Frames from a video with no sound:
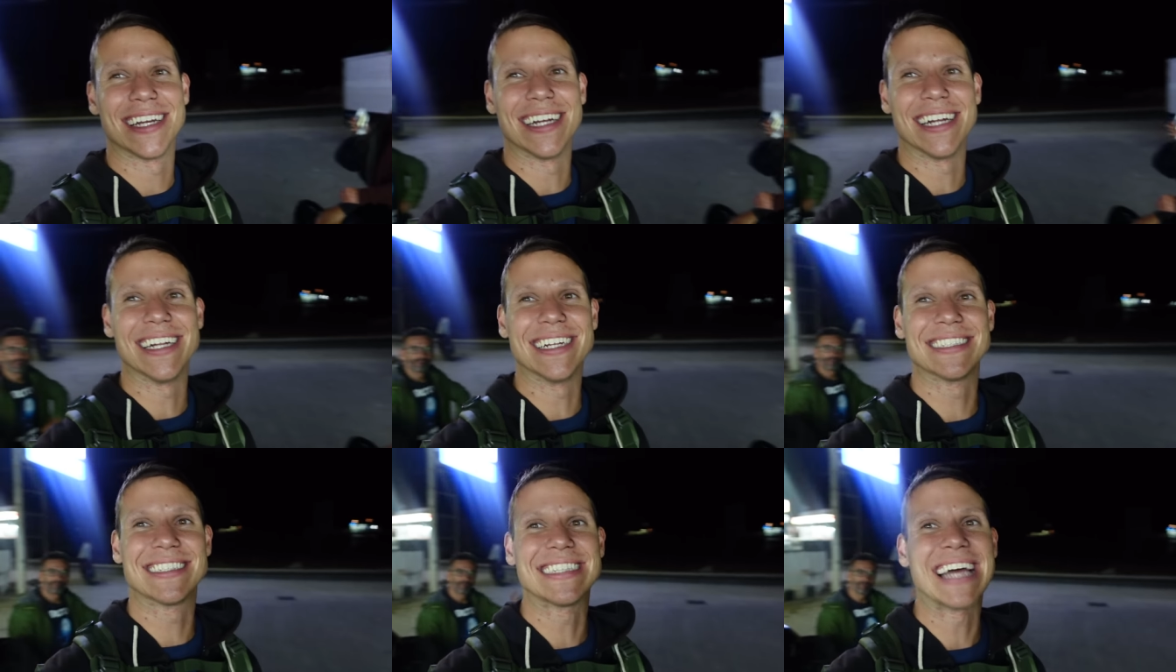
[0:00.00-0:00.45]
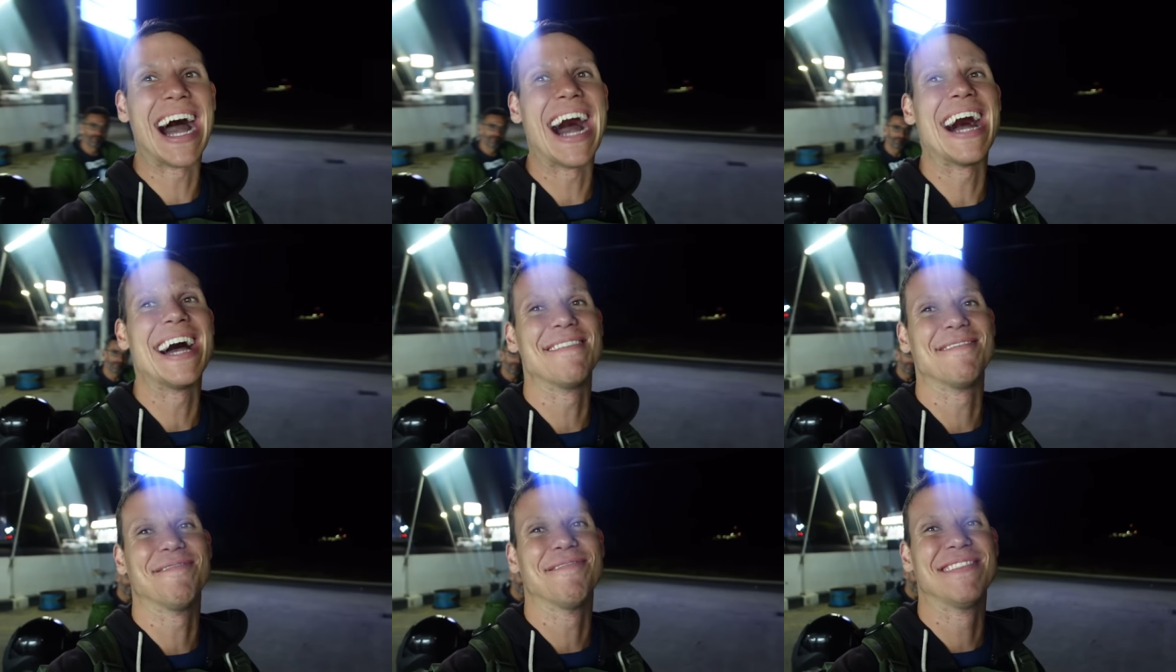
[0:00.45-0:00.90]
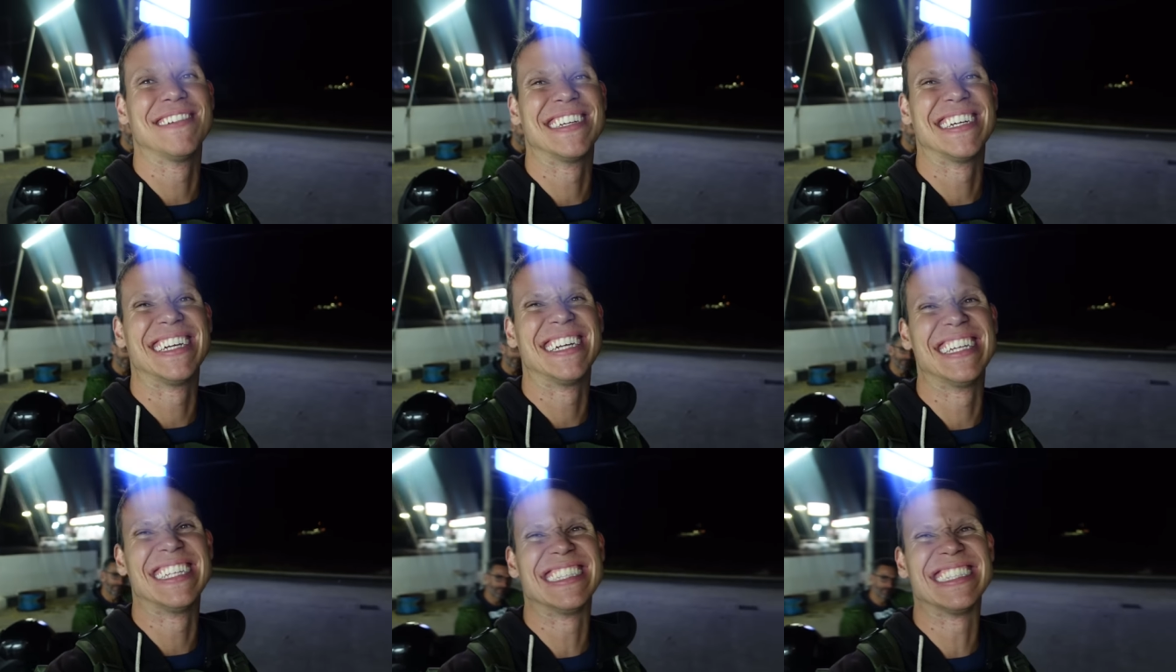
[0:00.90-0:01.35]
It is time
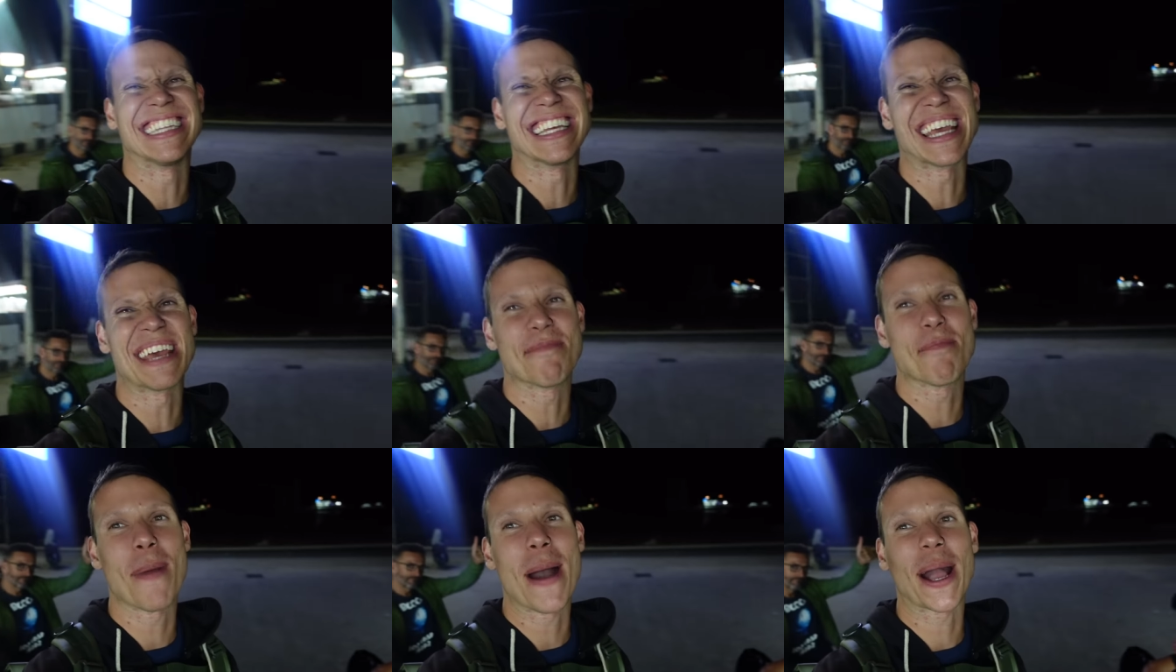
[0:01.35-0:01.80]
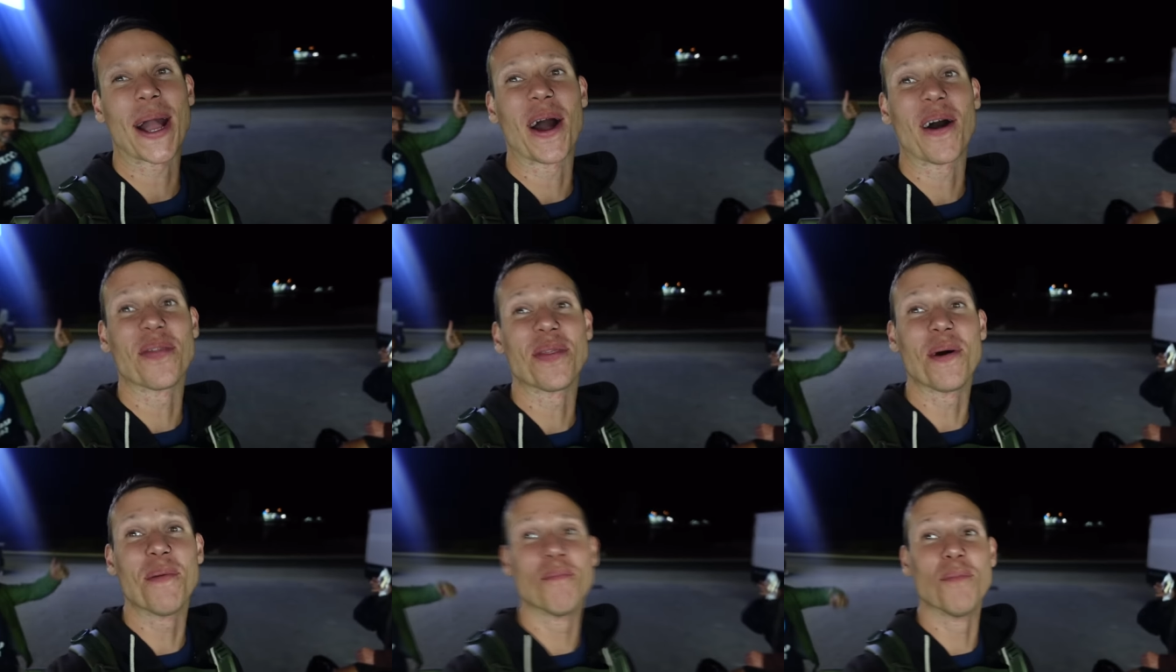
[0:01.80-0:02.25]
to get back on the